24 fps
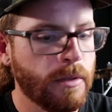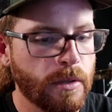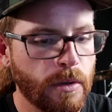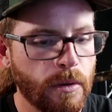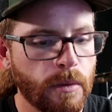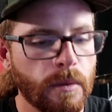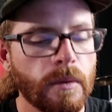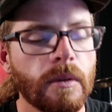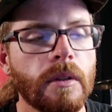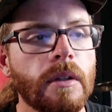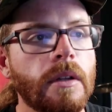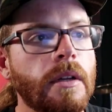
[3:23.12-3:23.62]

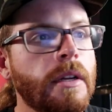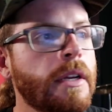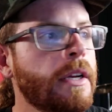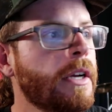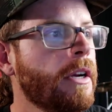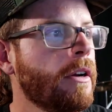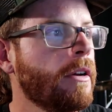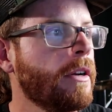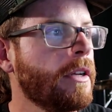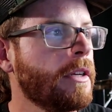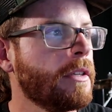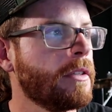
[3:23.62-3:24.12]
So
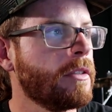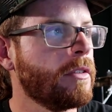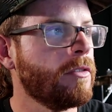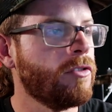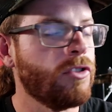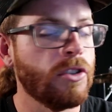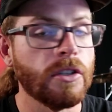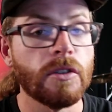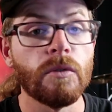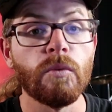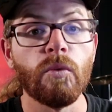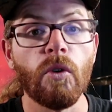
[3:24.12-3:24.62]
here it is,
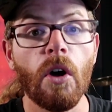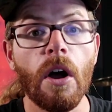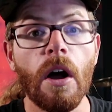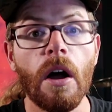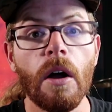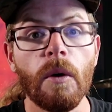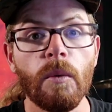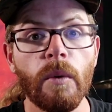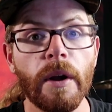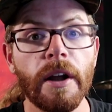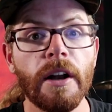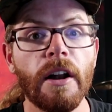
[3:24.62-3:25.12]
just
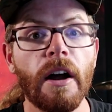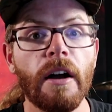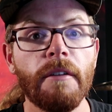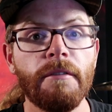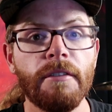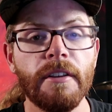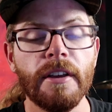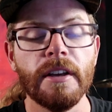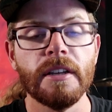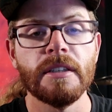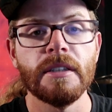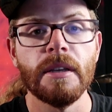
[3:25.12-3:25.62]
raw right off
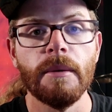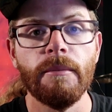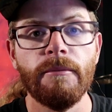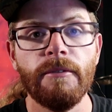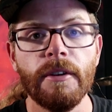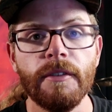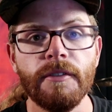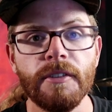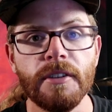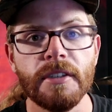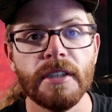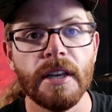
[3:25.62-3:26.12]
the
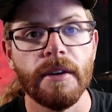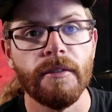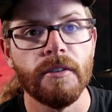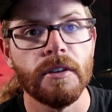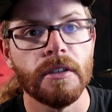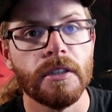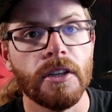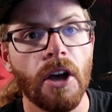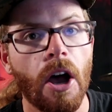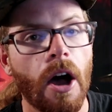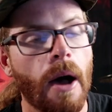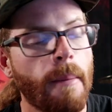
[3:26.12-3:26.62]

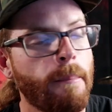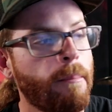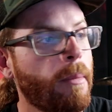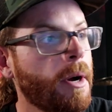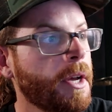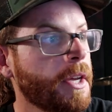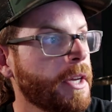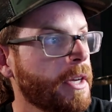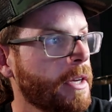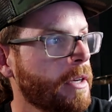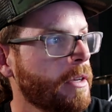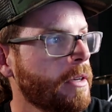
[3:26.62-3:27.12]
SM57 top
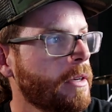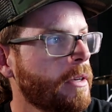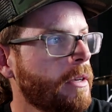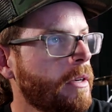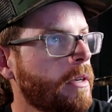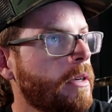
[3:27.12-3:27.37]
mic.